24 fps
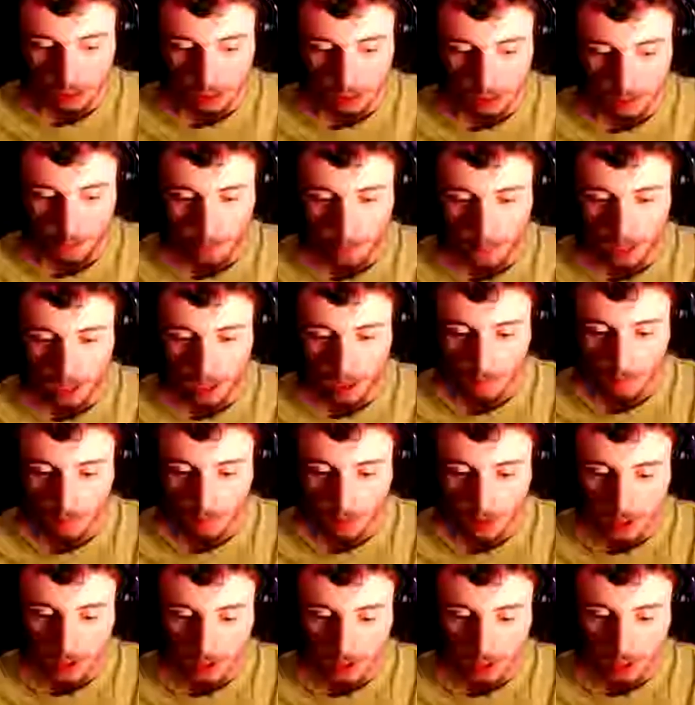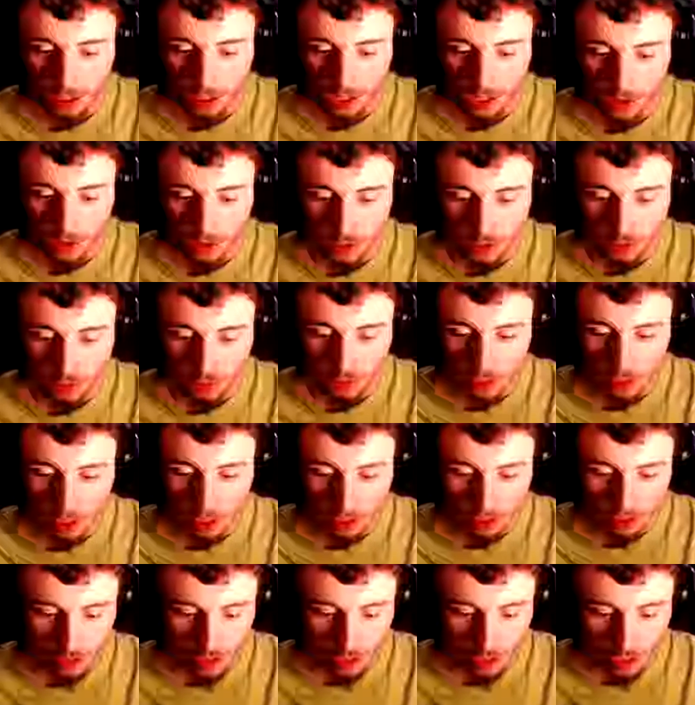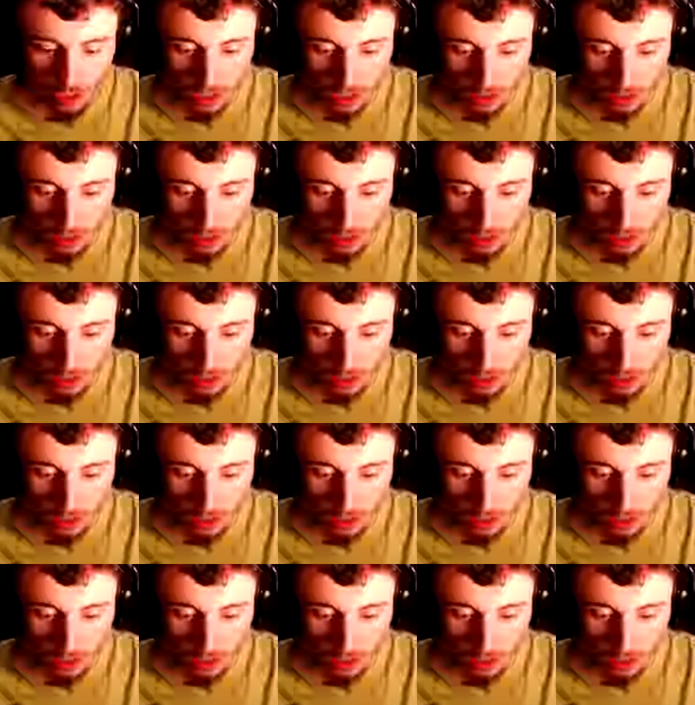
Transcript: I just went underneath the